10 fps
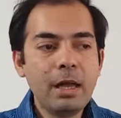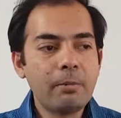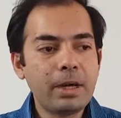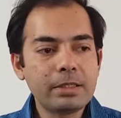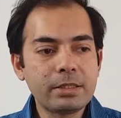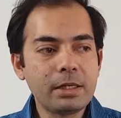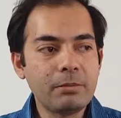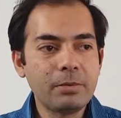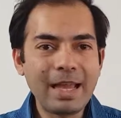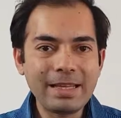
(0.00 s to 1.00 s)
but
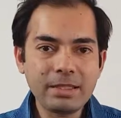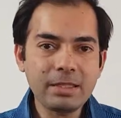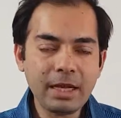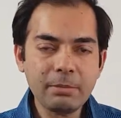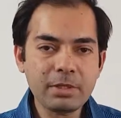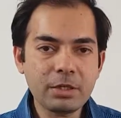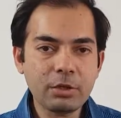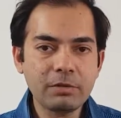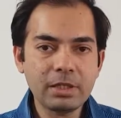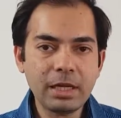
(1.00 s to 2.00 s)
99%
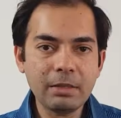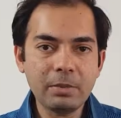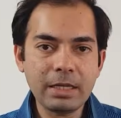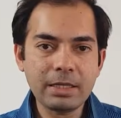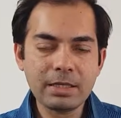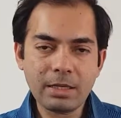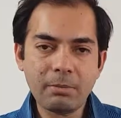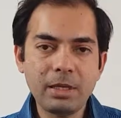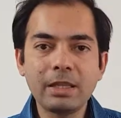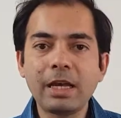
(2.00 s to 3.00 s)
of the time it is
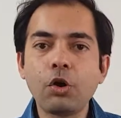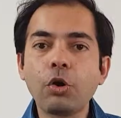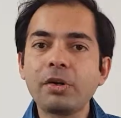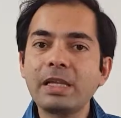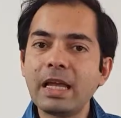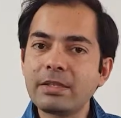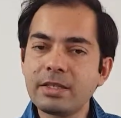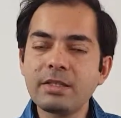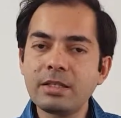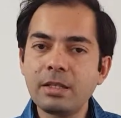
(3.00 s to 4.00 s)
something that already
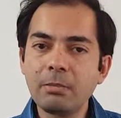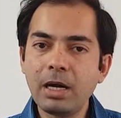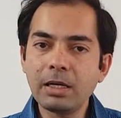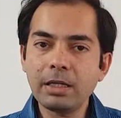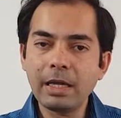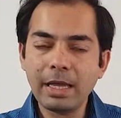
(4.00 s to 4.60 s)
exists in the market,